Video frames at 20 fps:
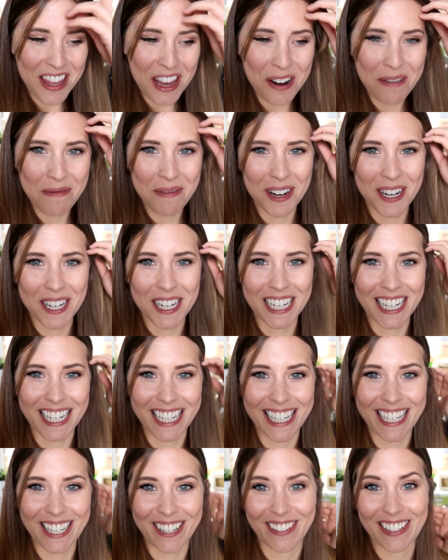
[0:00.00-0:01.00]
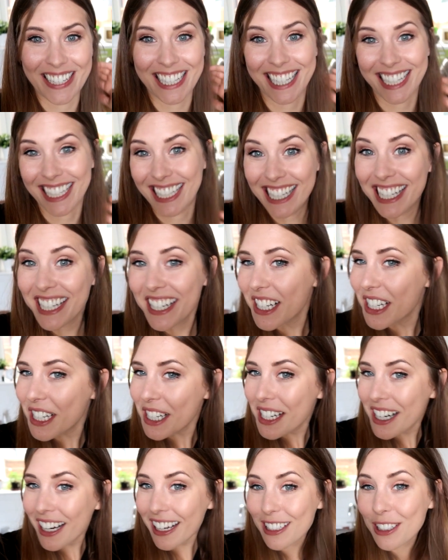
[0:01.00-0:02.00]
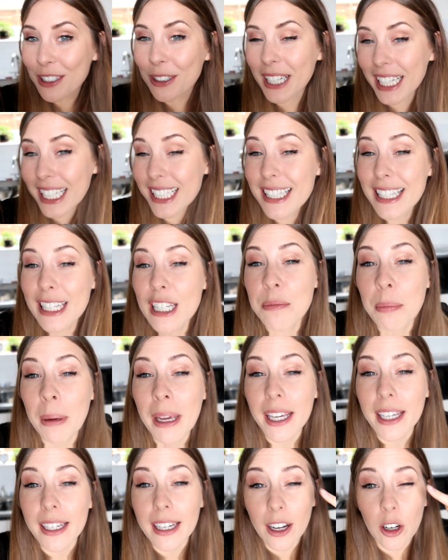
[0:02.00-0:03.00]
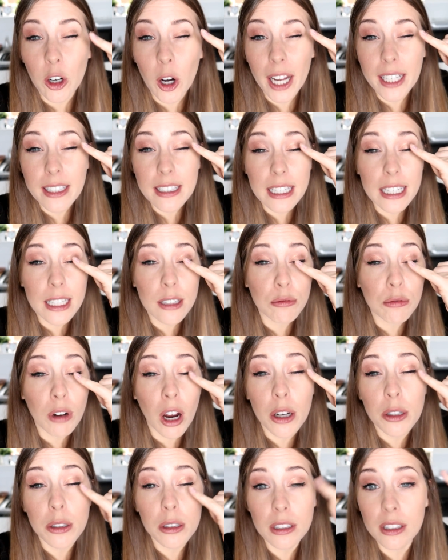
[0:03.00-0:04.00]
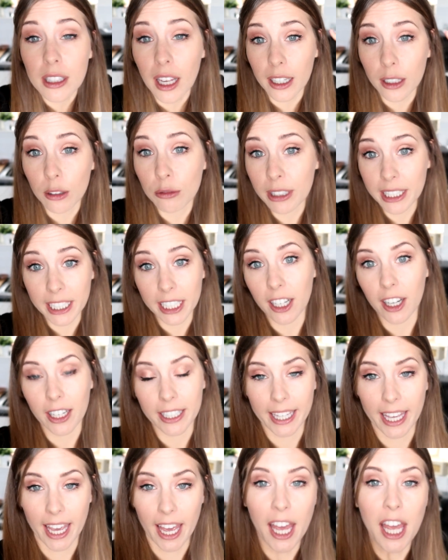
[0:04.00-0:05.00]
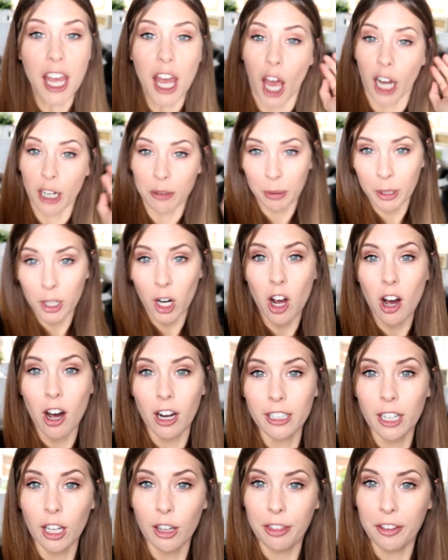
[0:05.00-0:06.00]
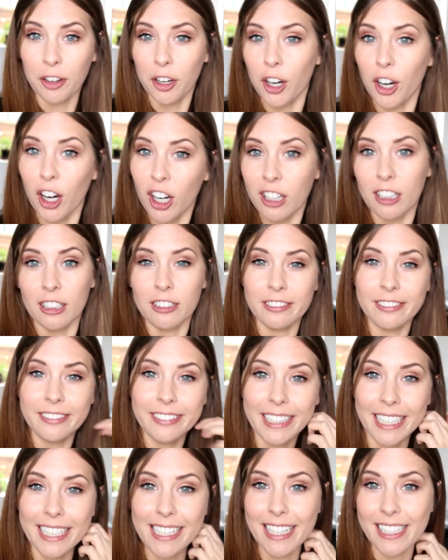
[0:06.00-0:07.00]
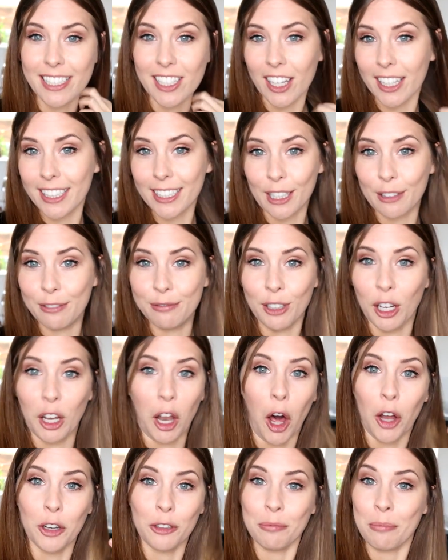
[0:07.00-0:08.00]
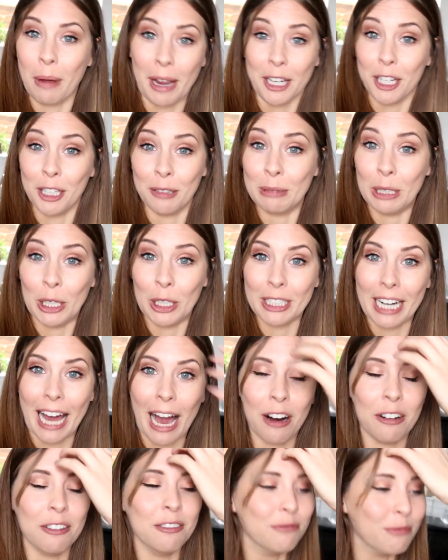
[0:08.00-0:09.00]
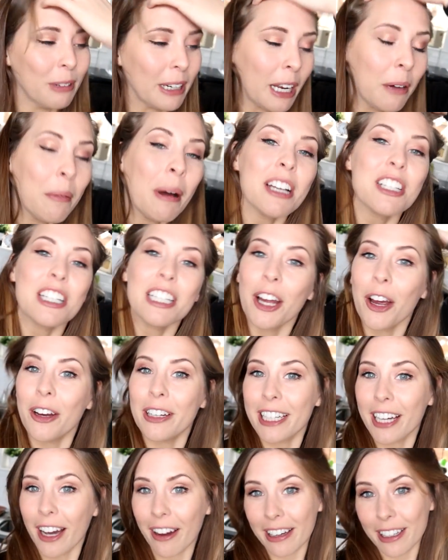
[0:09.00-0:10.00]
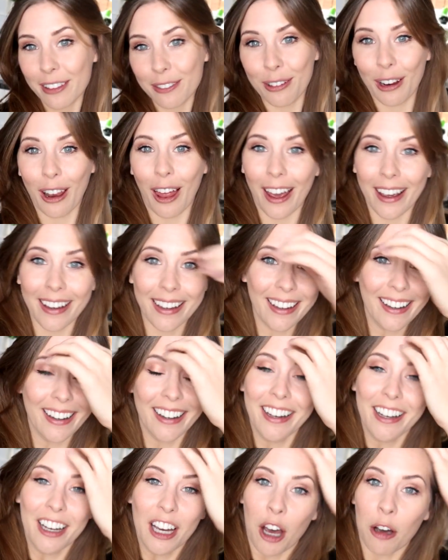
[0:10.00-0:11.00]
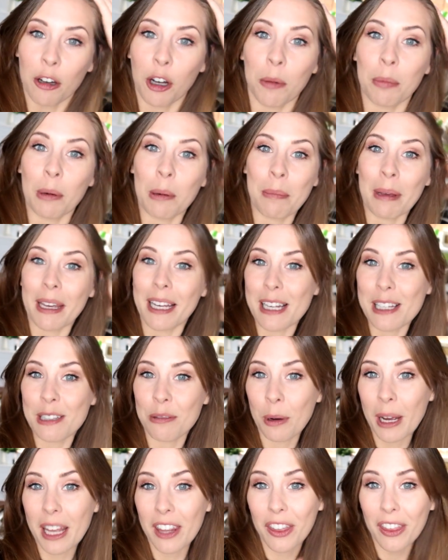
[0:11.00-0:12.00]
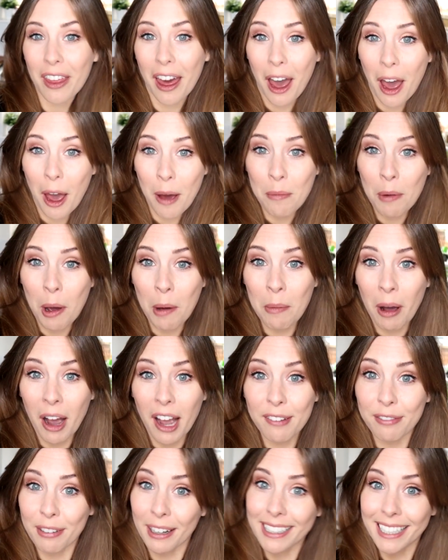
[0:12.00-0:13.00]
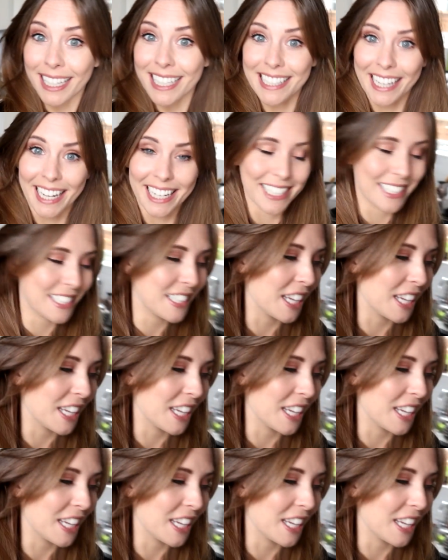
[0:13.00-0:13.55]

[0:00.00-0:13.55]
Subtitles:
Squeaker. It's called Antique Pink, our Antique Rose, and I really like it. And I put it on, I thought, oh, this is like a full-on makeup look now, when I'm actually only going for like a couple of beers with my friend Lizzie.